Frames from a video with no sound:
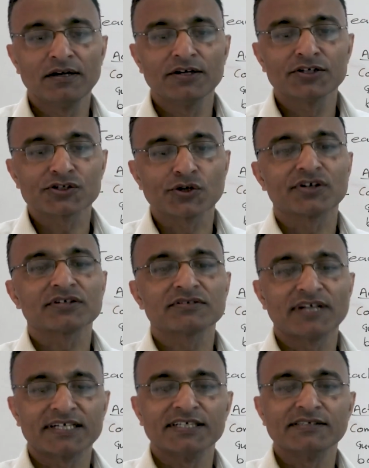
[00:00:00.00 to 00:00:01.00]
So
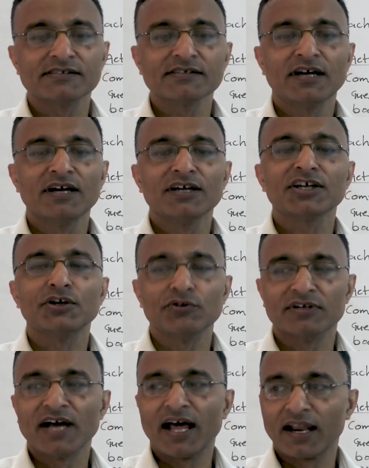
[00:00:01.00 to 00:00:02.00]
that is cue
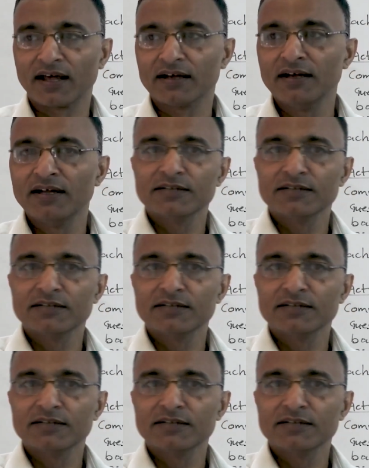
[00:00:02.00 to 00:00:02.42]
dialogue.